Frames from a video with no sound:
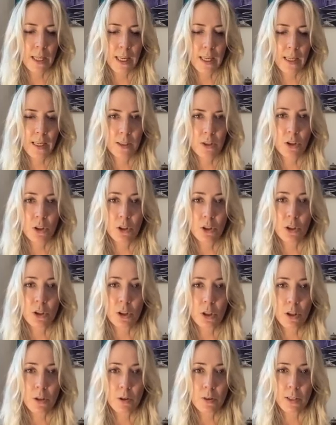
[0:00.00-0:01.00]
saying is just
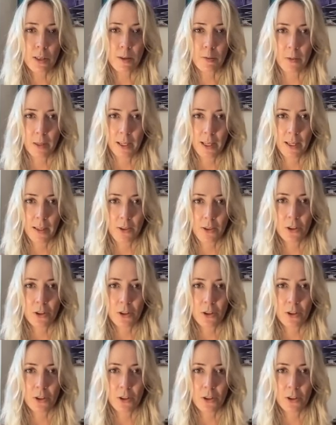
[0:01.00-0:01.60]
do something,